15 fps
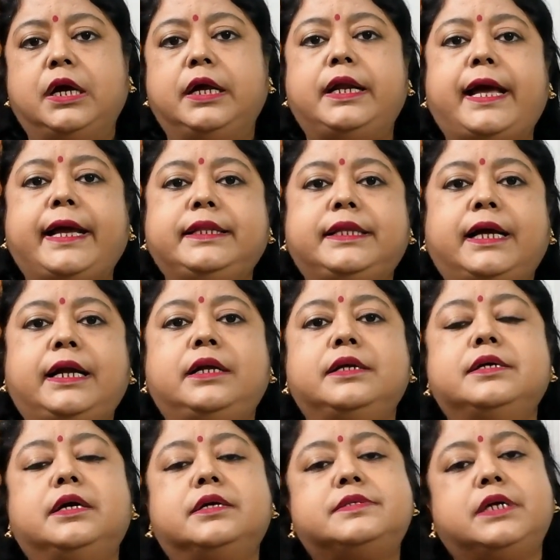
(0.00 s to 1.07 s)
Like that,
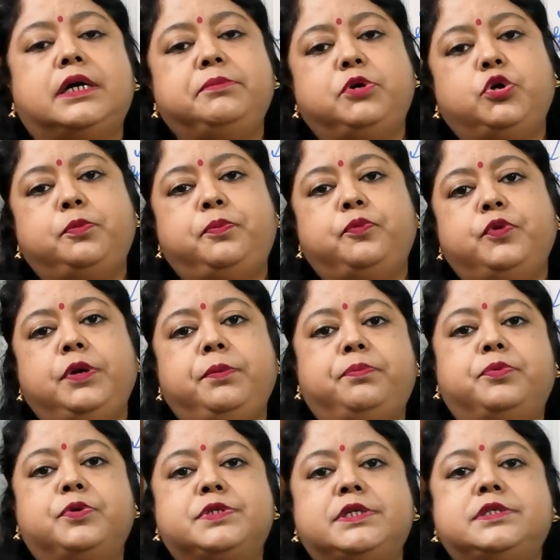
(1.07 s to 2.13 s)
some group will
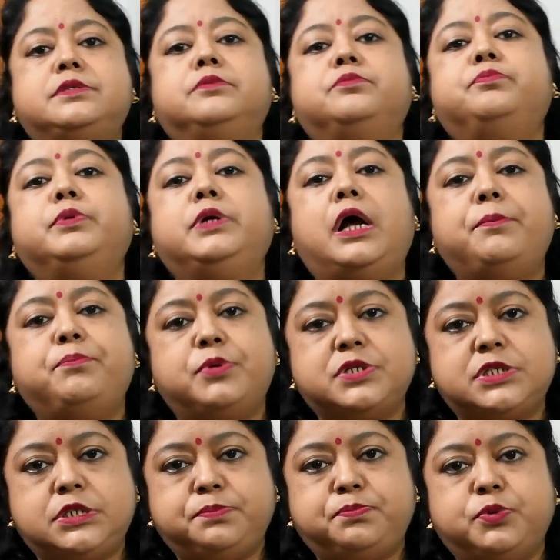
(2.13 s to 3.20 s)
possess gram positive,